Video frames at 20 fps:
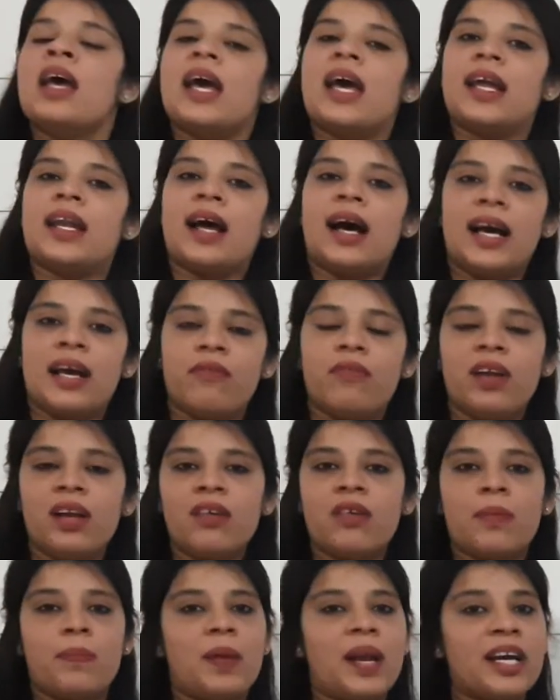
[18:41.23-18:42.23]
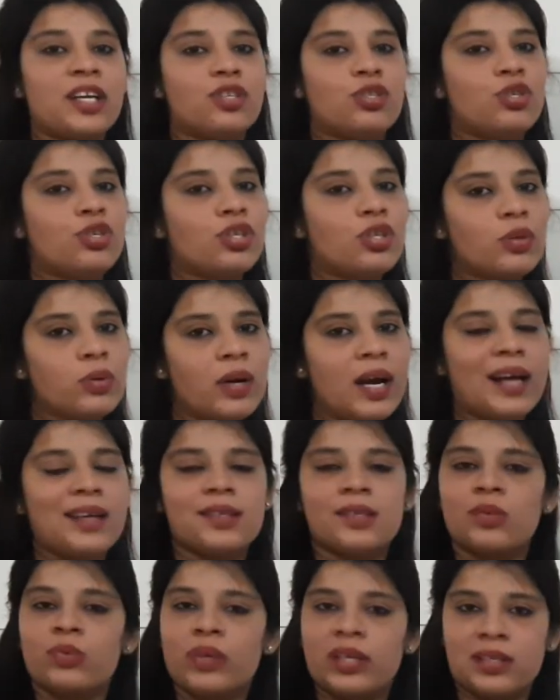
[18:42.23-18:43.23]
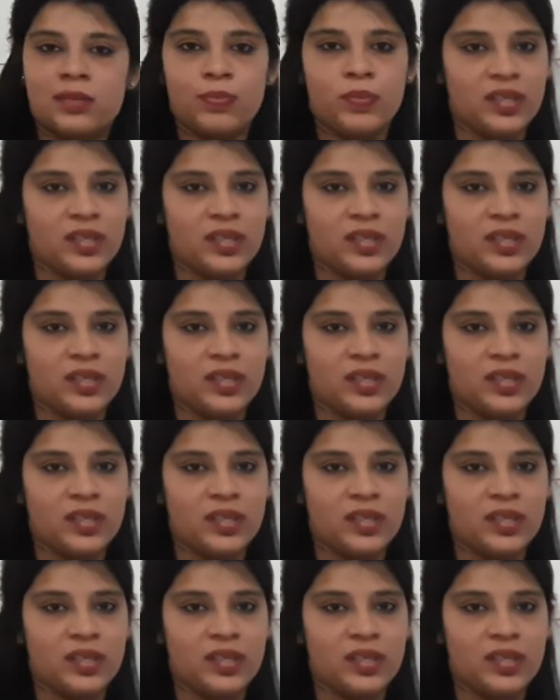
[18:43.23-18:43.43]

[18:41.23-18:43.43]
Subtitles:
and I will reply to you as soon as